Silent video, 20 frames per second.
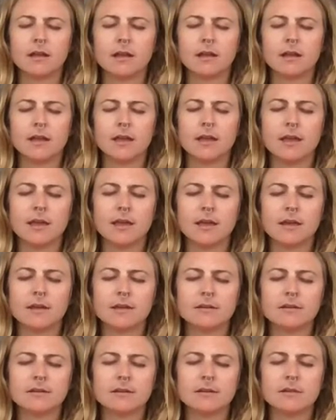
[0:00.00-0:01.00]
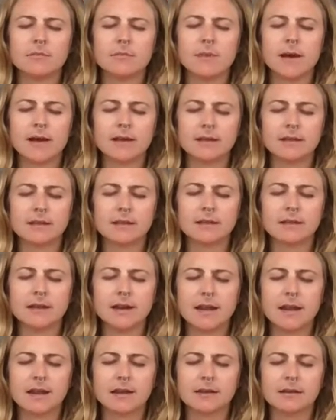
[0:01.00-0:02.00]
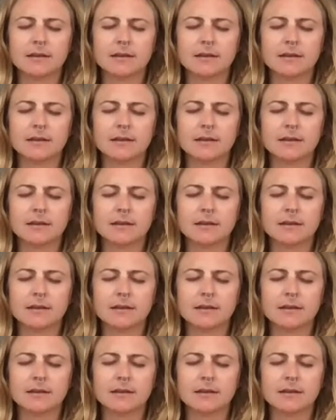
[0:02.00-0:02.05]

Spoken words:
into the back of the neck,